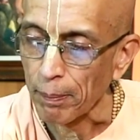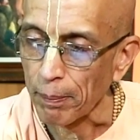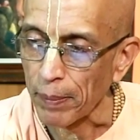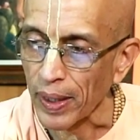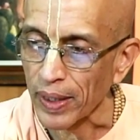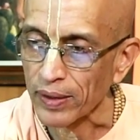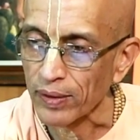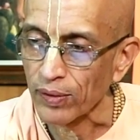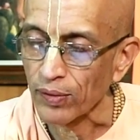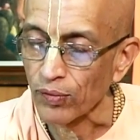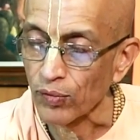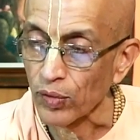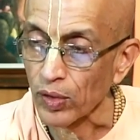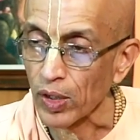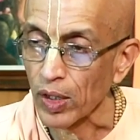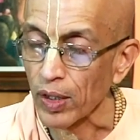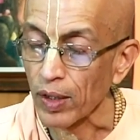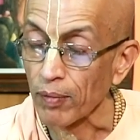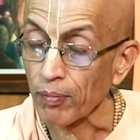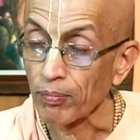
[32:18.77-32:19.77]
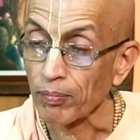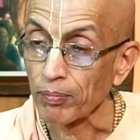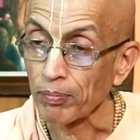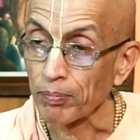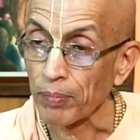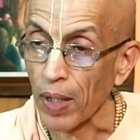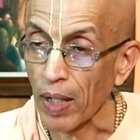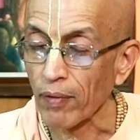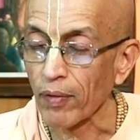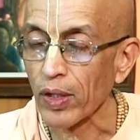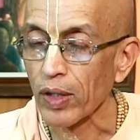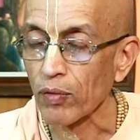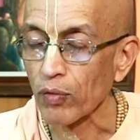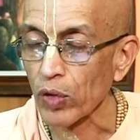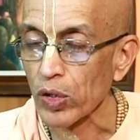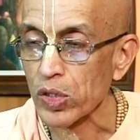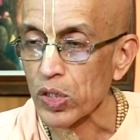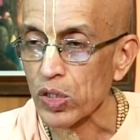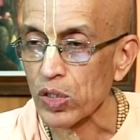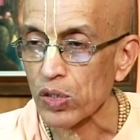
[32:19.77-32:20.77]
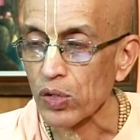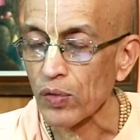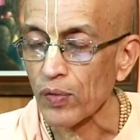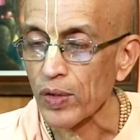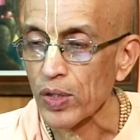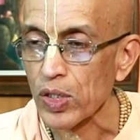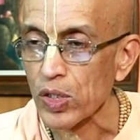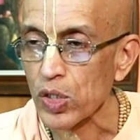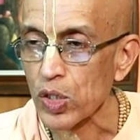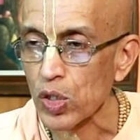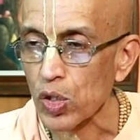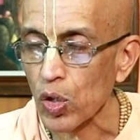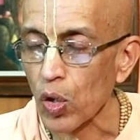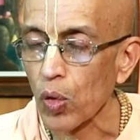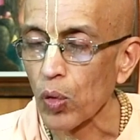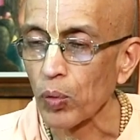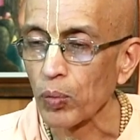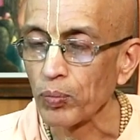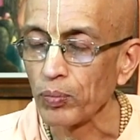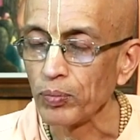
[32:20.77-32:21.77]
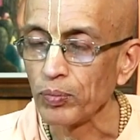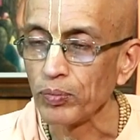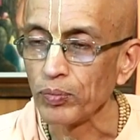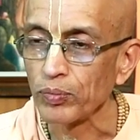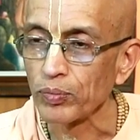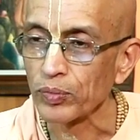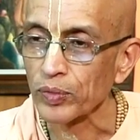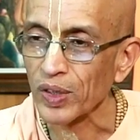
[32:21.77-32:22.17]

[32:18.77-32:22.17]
but their power was so